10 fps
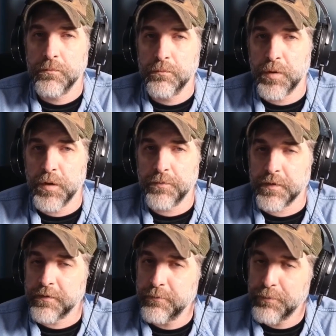
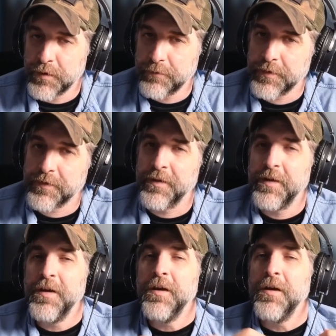Perfect.
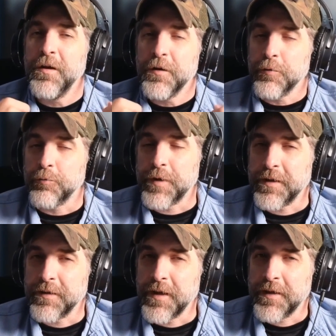
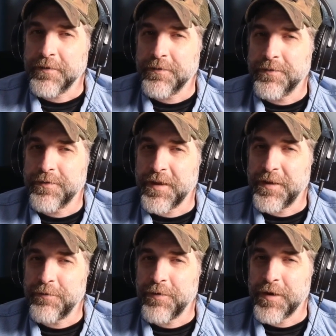Reagan Lyon, thank
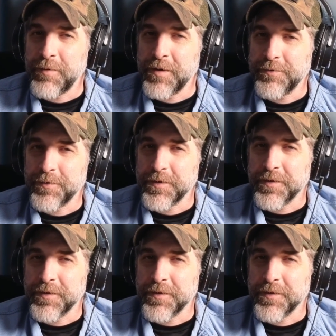you very much for